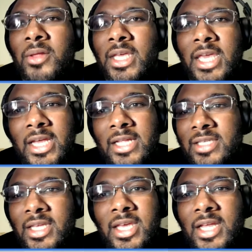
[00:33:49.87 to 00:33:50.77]
the kids,
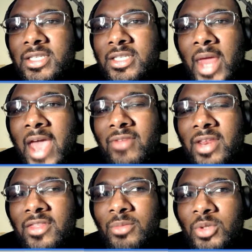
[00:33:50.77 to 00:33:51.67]
and kids don't have it
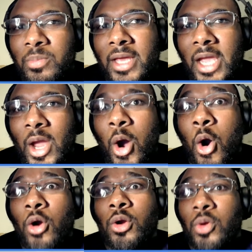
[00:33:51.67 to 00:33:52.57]
in them to play a
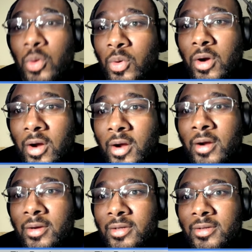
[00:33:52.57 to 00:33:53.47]
hardcore
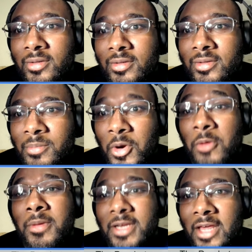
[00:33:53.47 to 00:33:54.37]

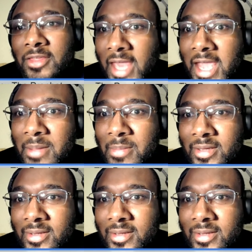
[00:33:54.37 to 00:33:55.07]
permadeath game.